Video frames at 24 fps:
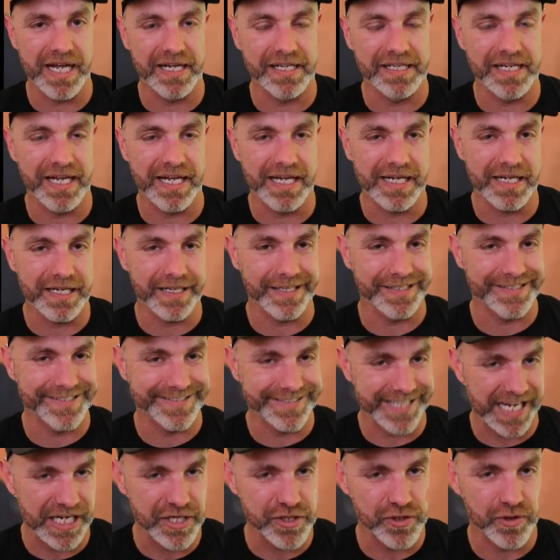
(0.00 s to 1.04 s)
out.
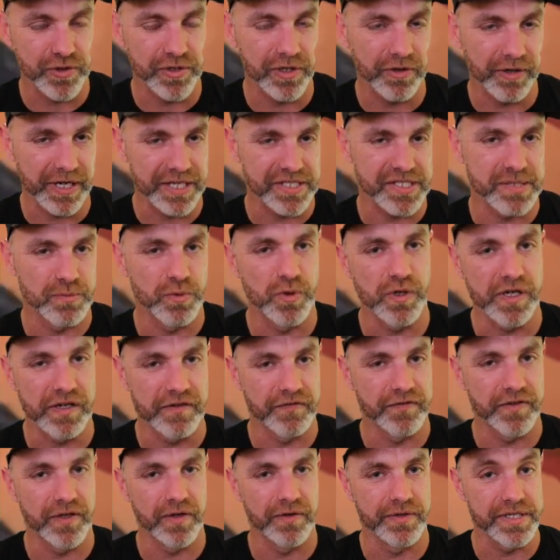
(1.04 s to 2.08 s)
Stay tuned, I'll get some more
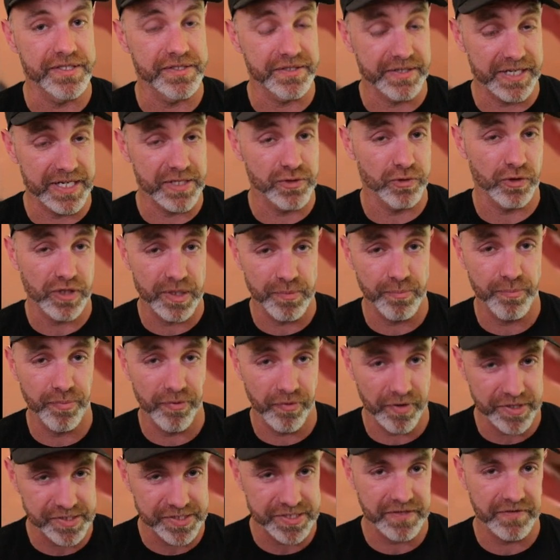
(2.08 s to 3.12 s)
info on this. These look
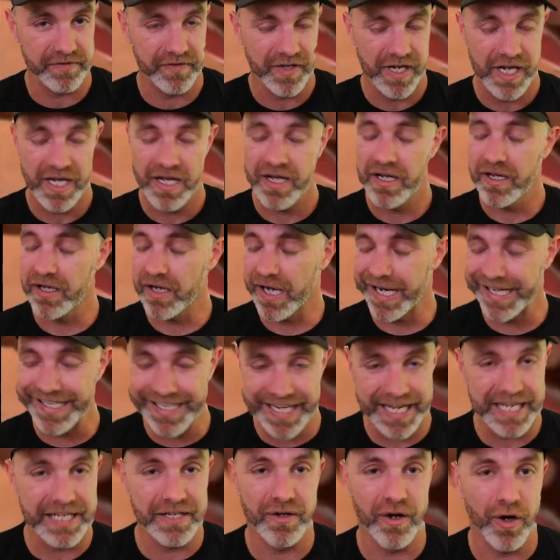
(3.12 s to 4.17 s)
impressive.
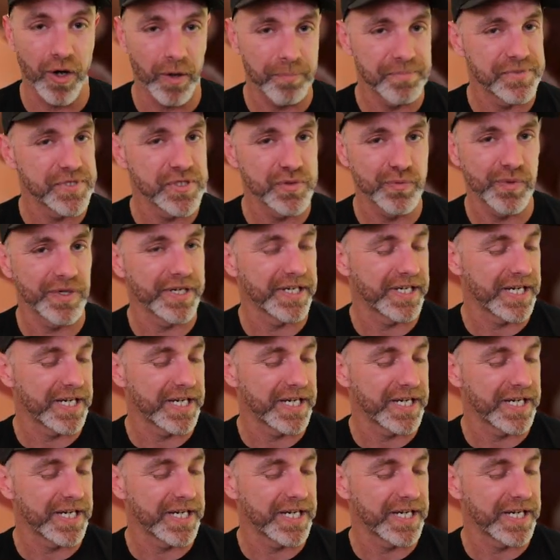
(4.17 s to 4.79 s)
Again, options when